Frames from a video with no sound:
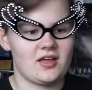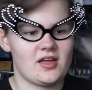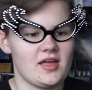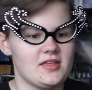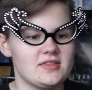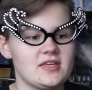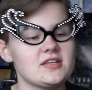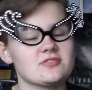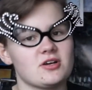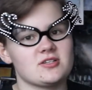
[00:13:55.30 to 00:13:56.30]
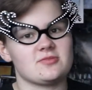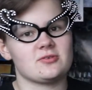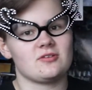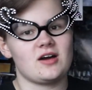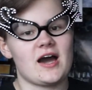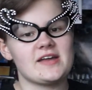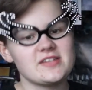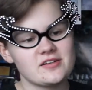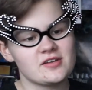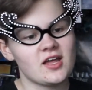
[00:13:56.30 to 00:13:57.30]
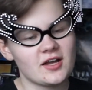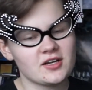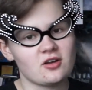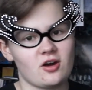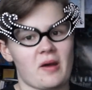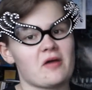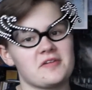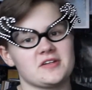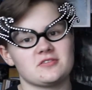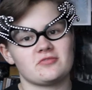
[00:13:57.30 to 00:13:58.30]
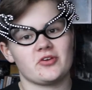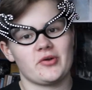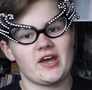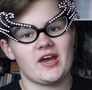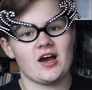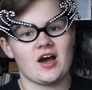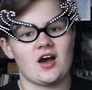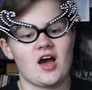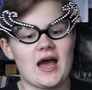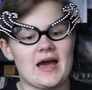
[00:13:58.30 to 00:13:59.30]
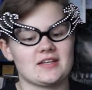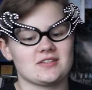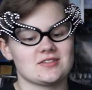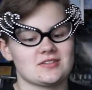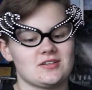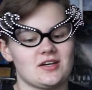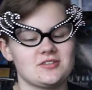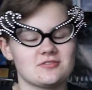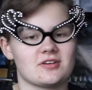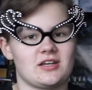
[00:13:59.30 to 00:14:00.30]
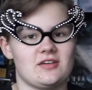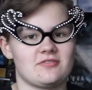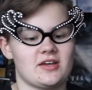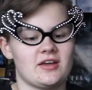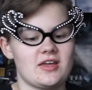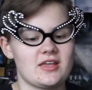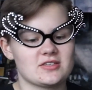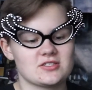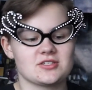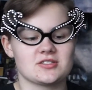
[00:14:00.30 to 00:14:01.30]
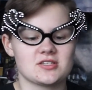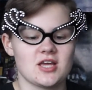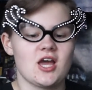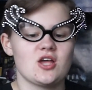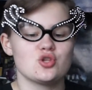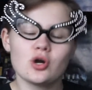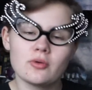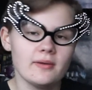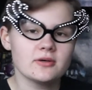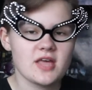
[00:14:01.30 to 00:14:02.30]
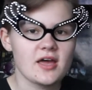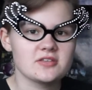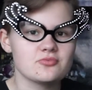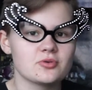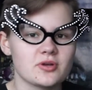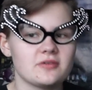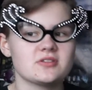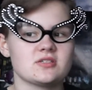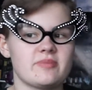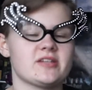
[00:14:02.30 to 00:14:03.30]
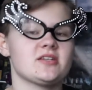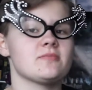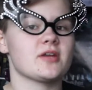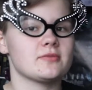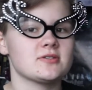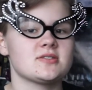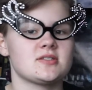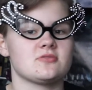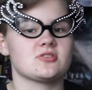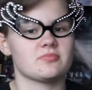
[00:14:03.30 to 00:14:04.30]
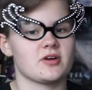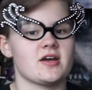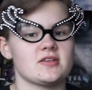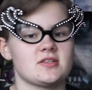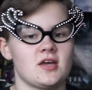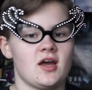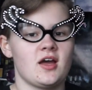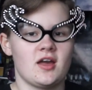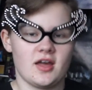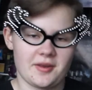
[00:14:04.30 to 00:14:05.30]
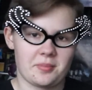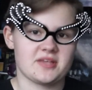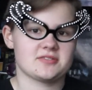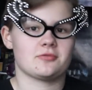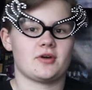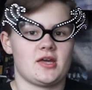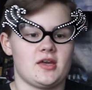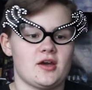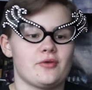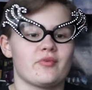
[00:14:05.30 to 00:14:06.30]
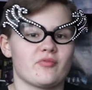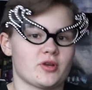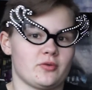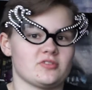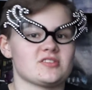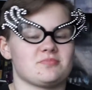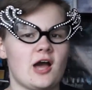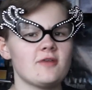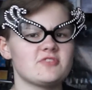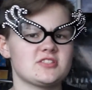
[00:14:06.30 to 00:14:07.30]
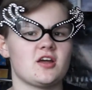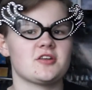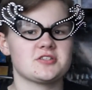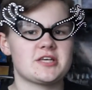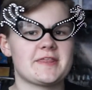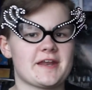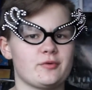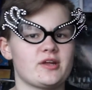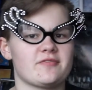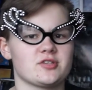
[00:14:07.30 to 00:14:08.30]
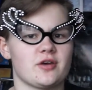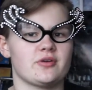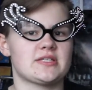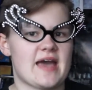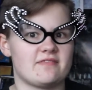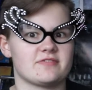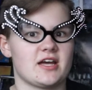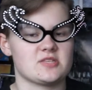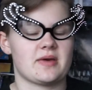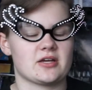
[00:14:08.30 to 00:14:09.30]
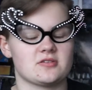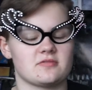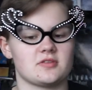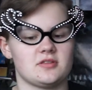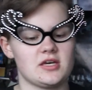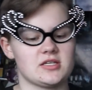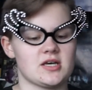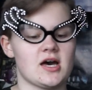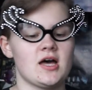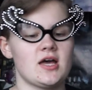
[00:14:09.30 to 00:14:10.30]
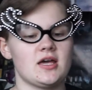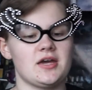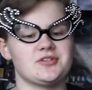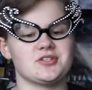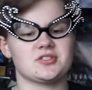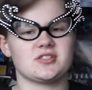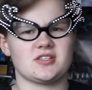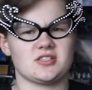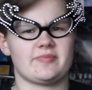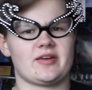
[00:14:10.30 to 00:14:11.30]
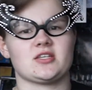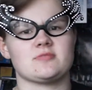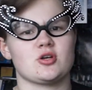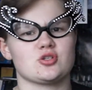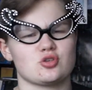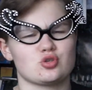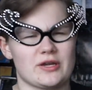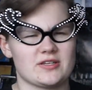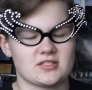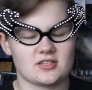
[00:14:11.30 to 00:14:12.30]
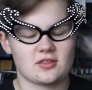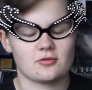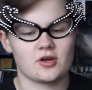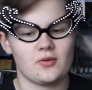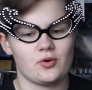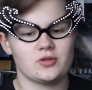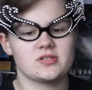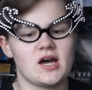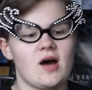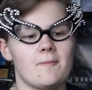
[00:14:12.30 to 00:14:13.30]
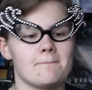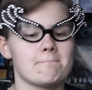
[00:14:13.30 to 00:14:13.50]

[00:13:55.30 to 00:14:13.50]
It is wonderful. I did learn a lot about theatre through it, and I do really love it. It's just not quite what I was expecting, was still surprised in a pleasant way with what it was. I obviously understood that it would have to go into every aspect of the theatre. It just didn't spend as much on tricks as I thought it would, and